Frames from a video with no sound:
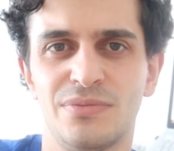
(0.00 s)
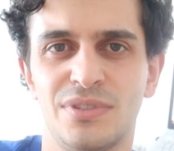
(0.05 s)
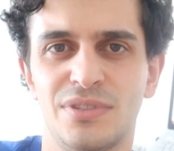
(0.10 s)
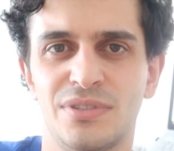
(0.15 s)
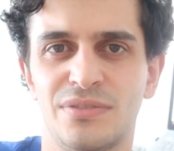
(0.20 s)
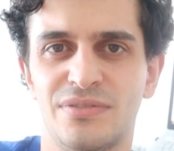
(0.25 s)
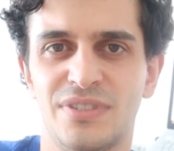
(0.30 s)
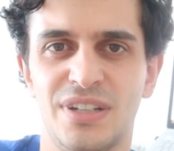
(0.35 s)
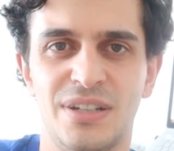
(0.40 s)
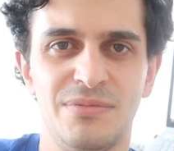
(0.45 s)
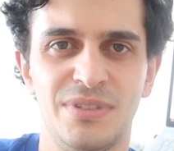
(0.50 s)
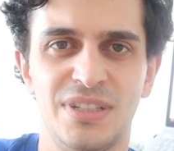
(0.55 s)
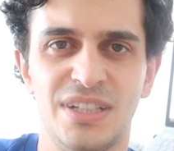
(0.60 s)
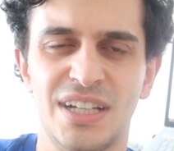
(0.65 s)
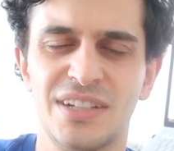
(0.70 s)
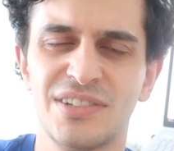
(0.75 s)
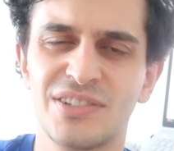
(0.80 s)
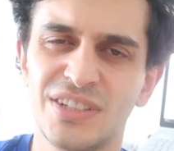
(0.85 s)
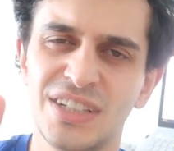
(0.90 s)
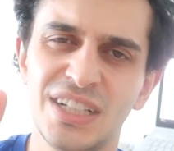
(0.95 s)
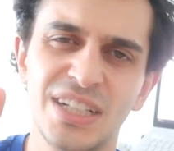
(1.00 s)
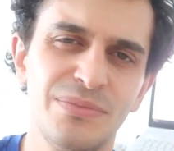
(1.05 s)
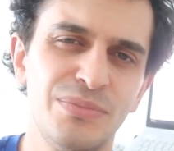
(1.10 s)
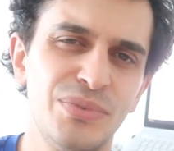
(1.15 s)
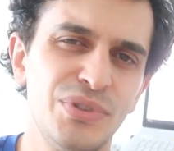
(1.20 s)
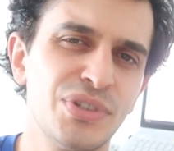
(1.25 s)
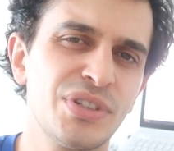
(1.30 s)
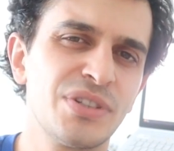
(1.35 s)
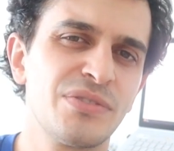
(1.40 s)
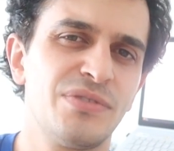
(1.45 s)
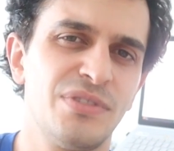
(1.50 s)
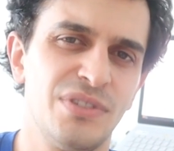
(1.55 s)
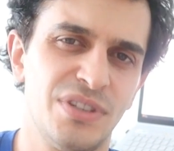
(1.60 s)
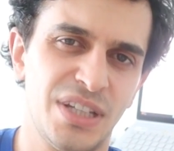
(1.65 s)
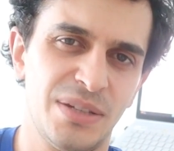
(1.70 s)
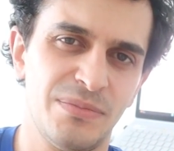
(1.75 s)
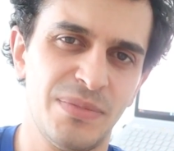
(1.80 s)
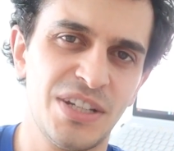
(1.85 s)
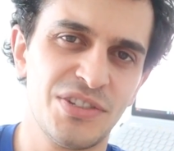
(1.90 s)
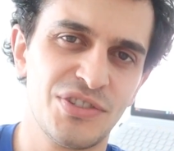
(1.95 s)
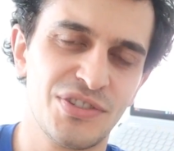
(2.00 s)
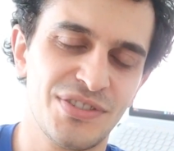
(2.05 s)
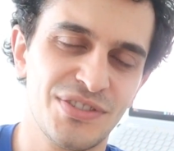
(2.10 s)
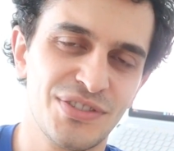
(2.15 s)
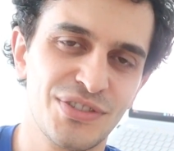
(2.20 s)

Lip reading: with your family, and really beautiful dimension.